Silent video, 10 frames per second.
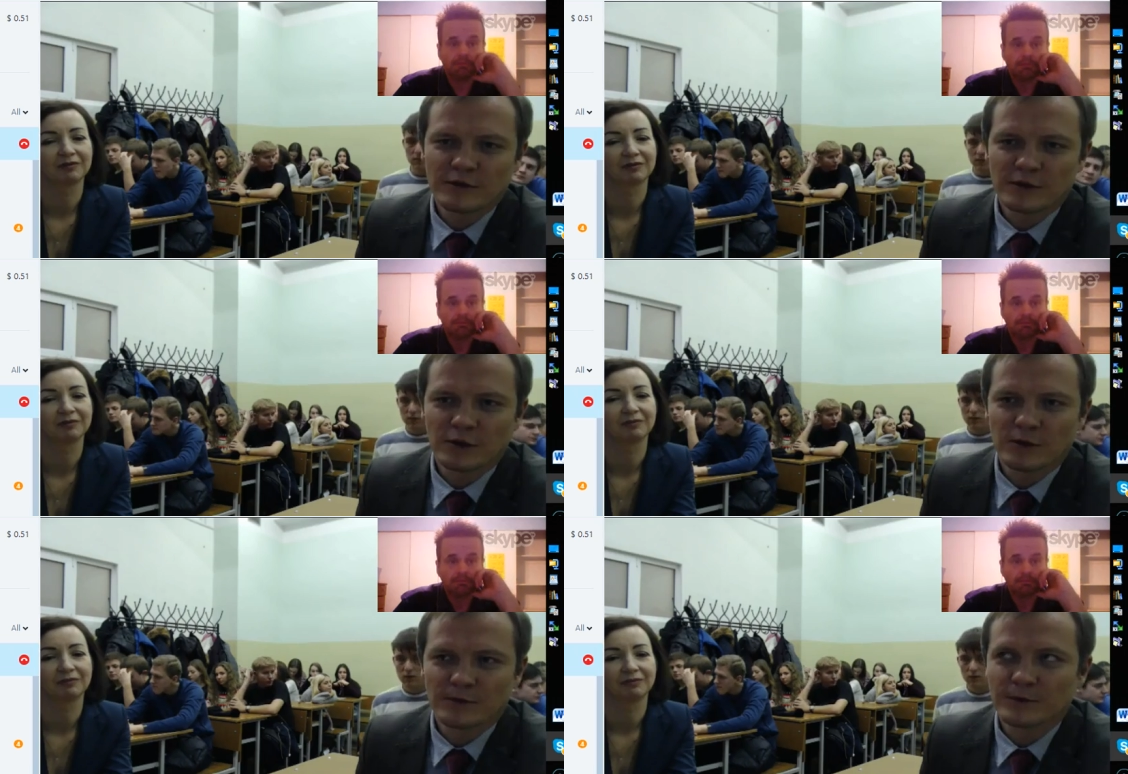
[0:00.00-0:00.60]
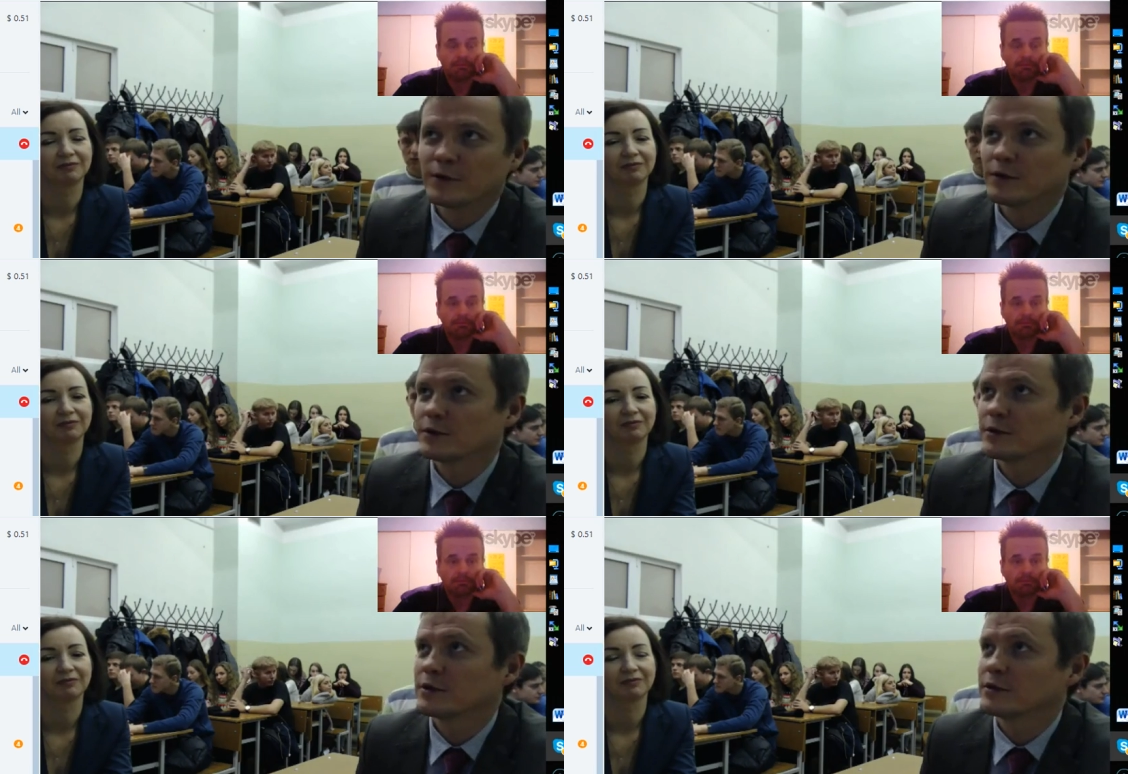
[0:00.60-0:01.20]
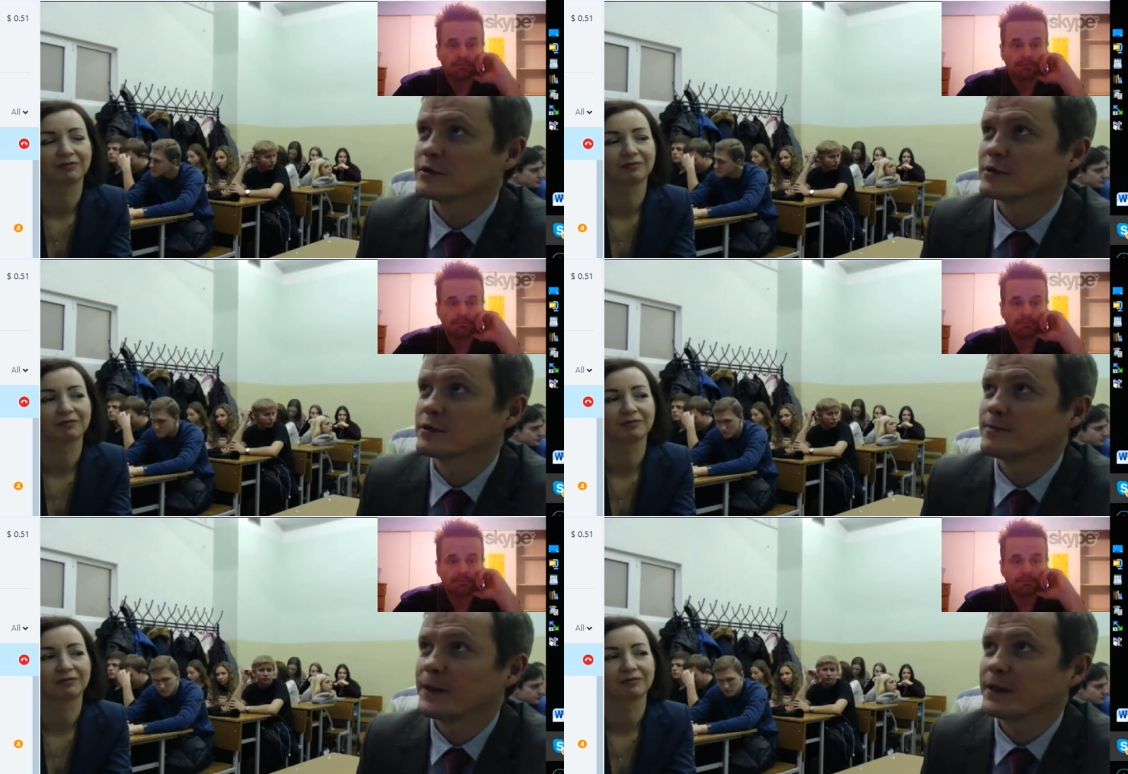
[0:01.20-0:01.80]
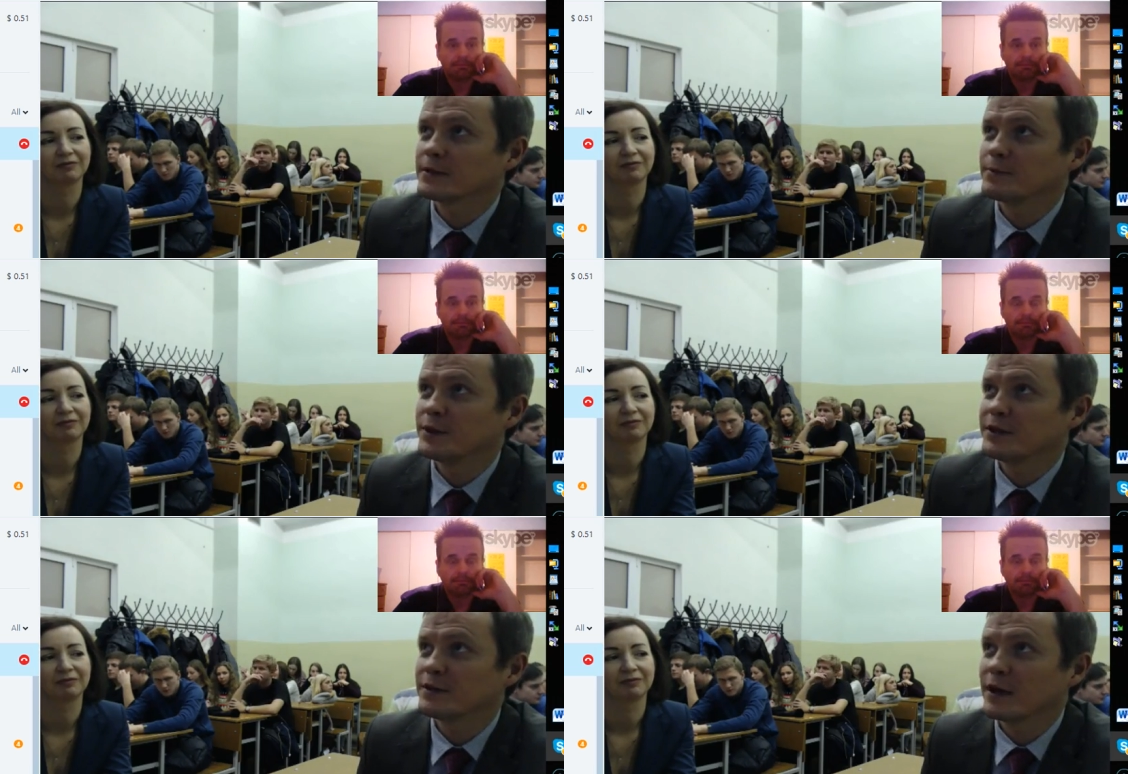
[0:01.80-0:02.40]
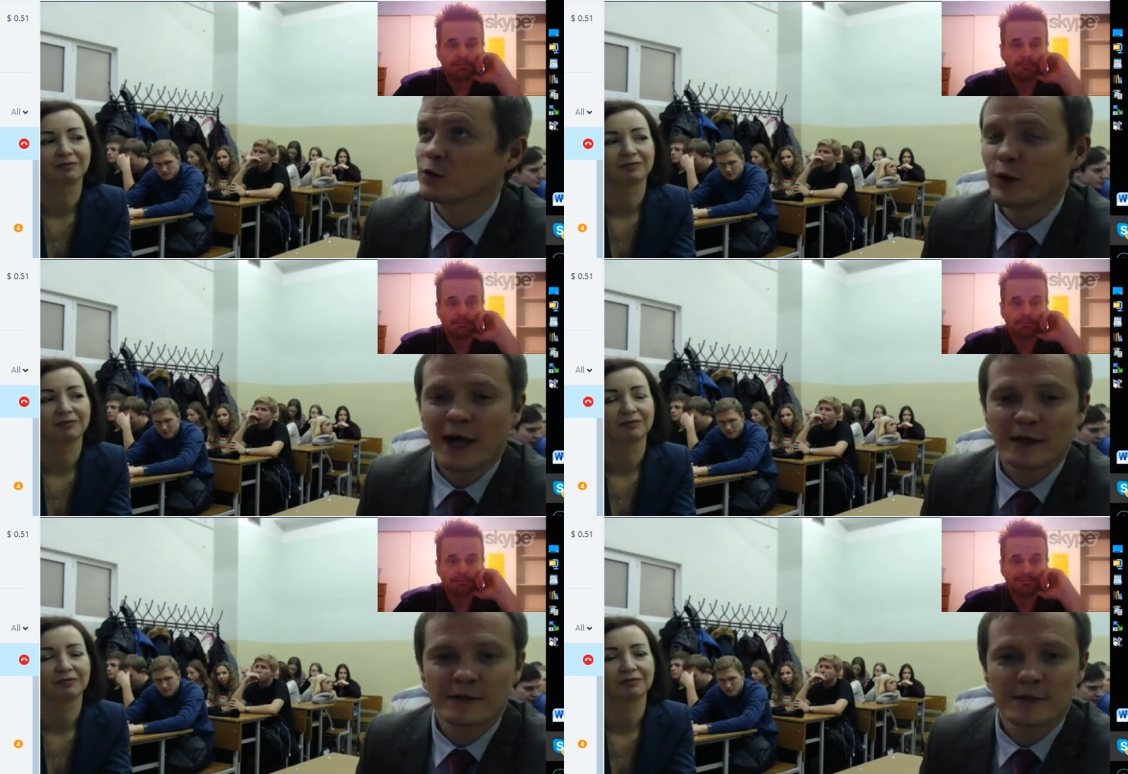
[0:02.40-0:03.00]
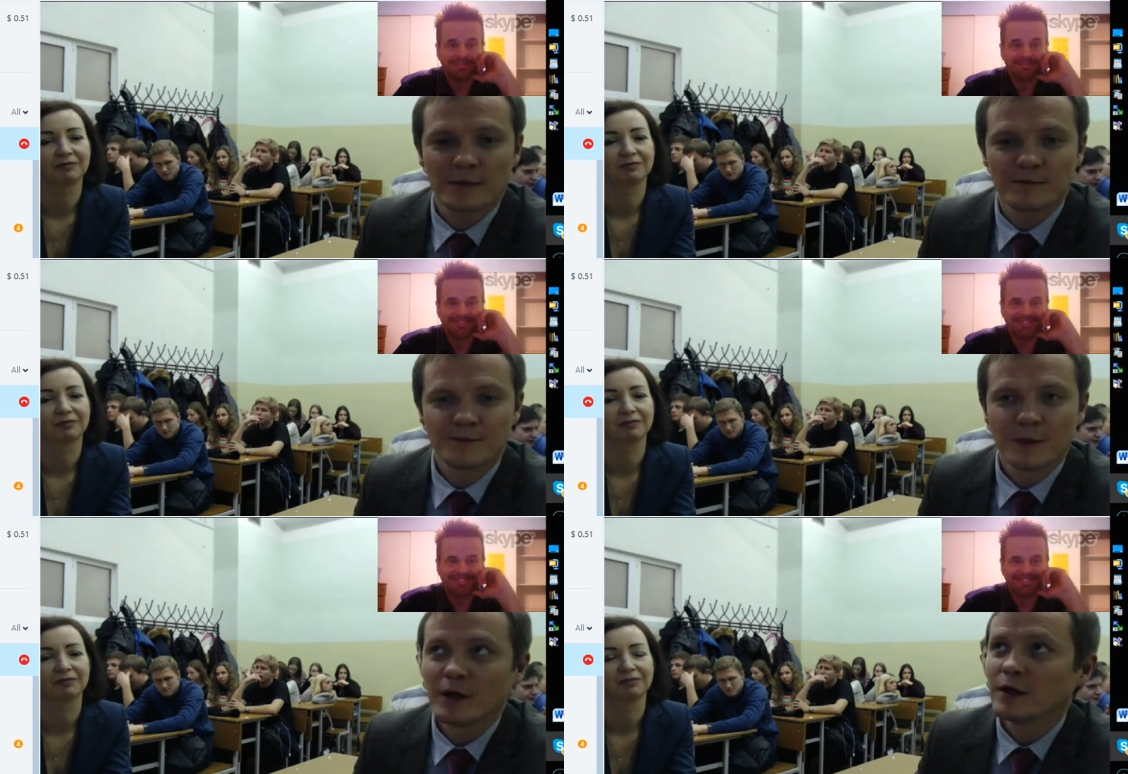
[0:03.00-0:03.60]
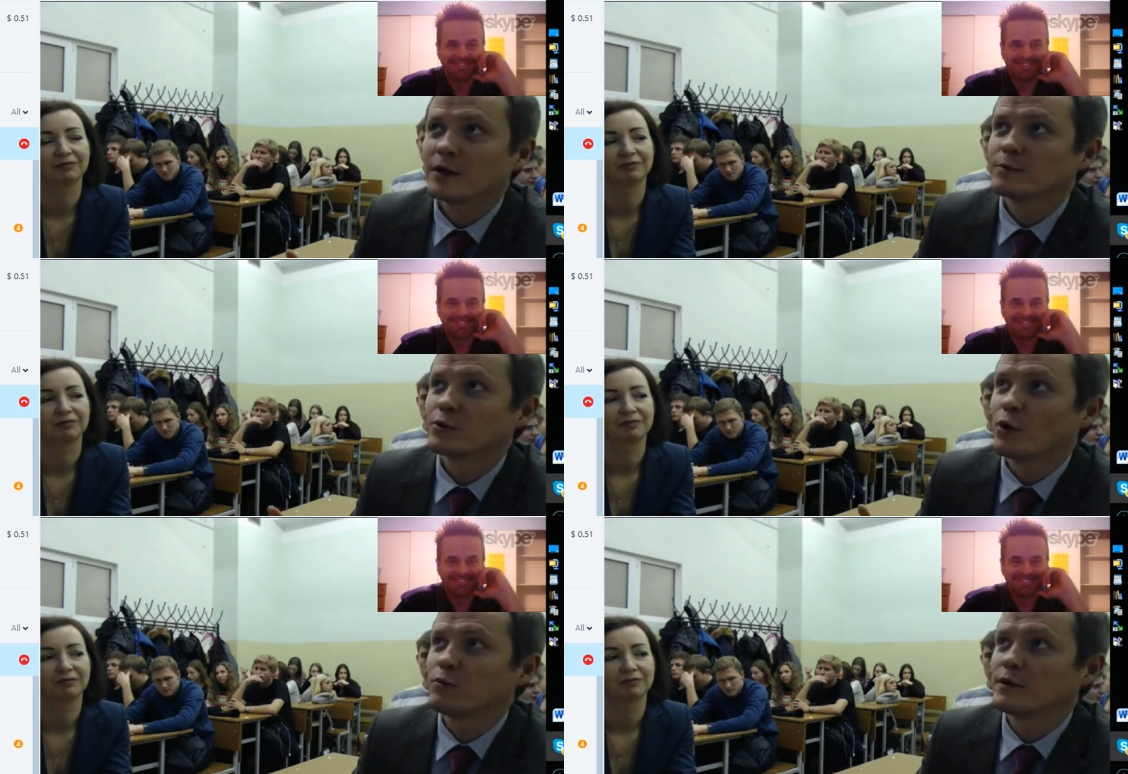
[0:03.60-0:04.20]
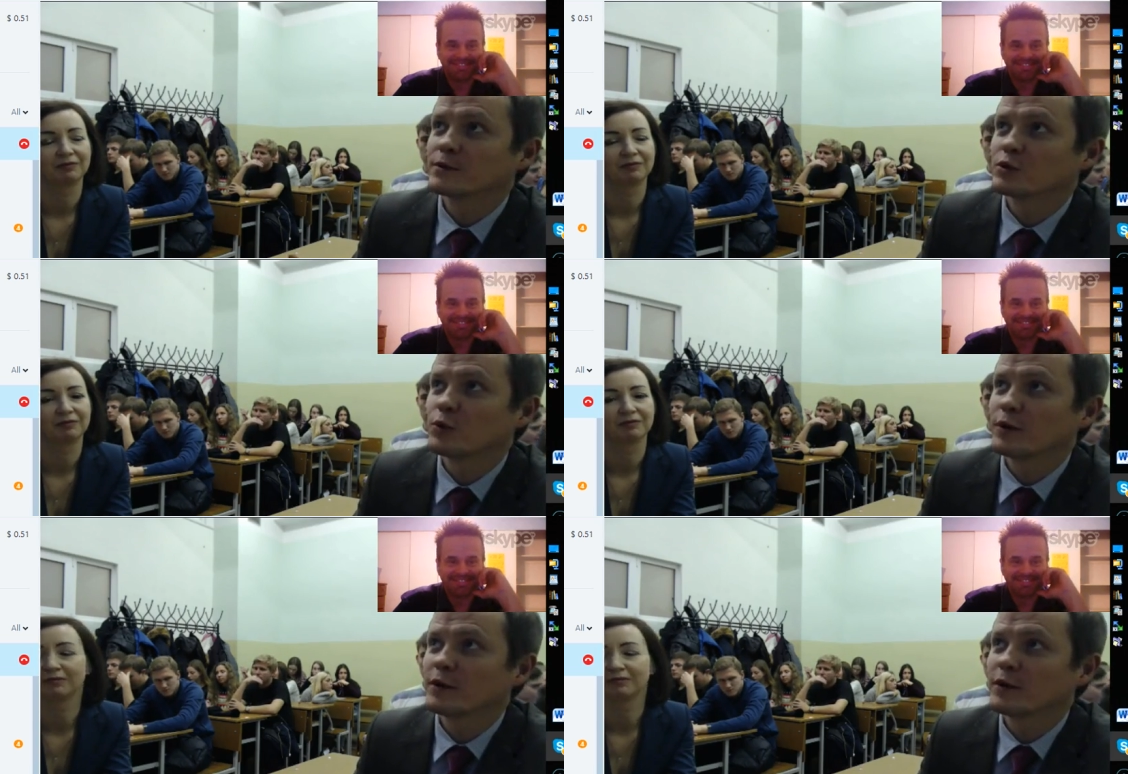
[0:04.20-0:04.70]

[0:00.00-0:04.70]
Speaker 1: So it's it's it's a pity that we had some problems with